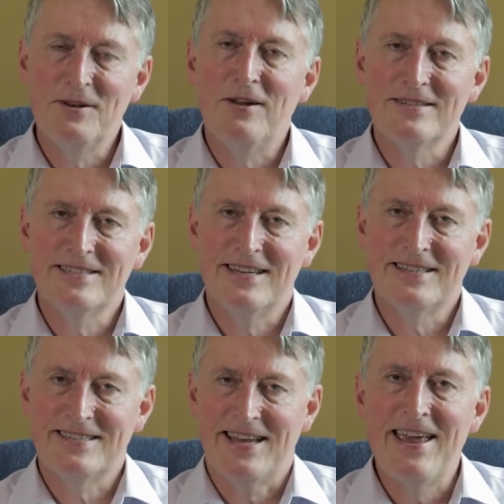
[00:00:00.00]
We're not
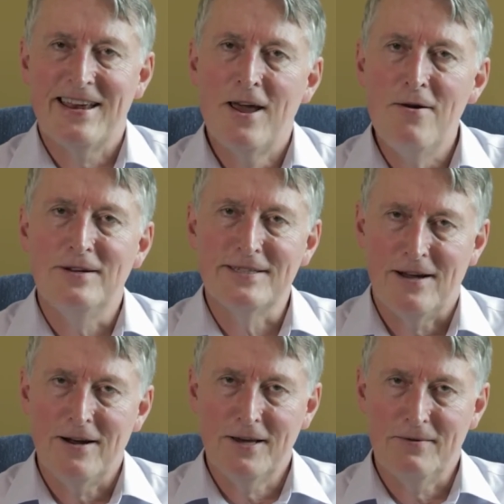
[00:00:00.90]
just saying, no one's
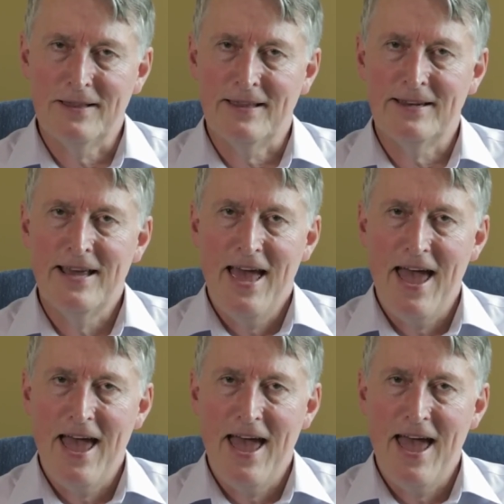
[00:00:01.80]
arguing that